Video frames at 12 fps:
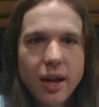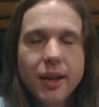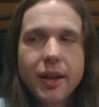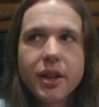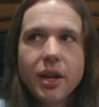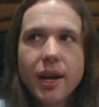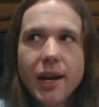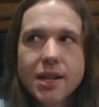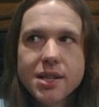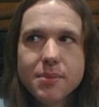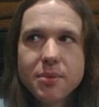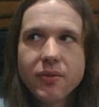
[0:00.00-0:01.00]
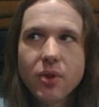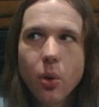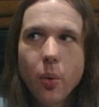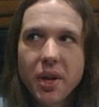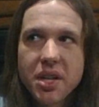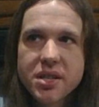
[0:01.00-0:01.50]
I like the concept of
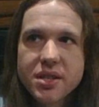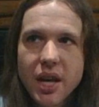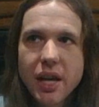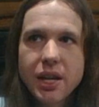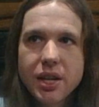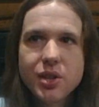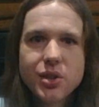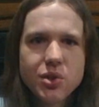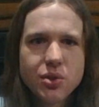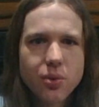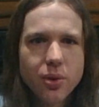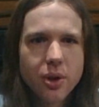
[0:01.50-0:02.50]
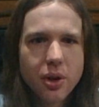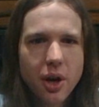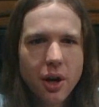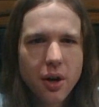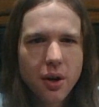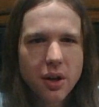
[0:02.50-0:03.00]
going inside a distorted
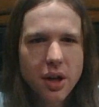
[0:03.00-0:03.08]
heart